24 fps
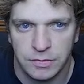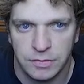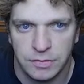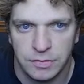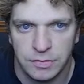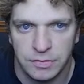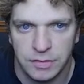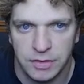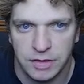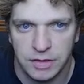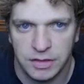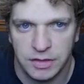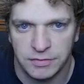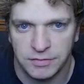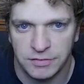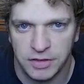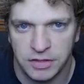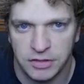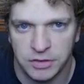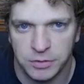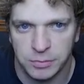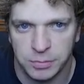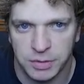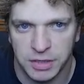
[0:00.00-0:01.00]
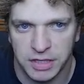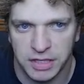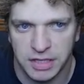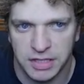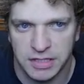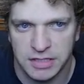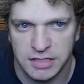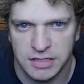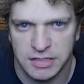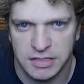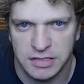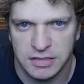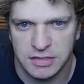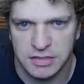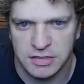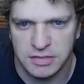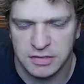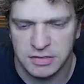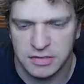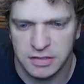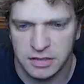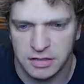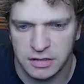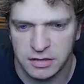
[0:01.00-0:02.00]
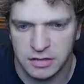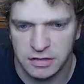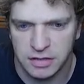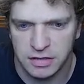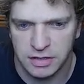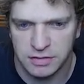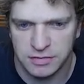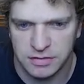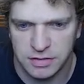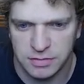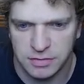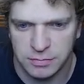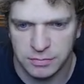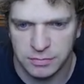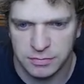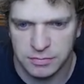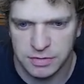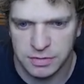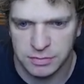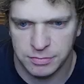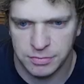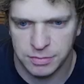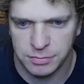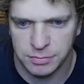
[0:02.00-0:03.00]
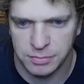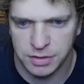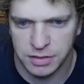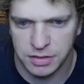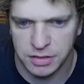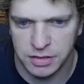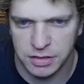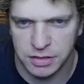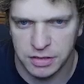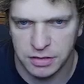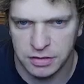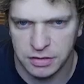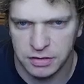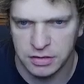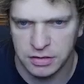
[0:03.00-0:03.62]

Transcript: And they found their planes, so they could have something big here.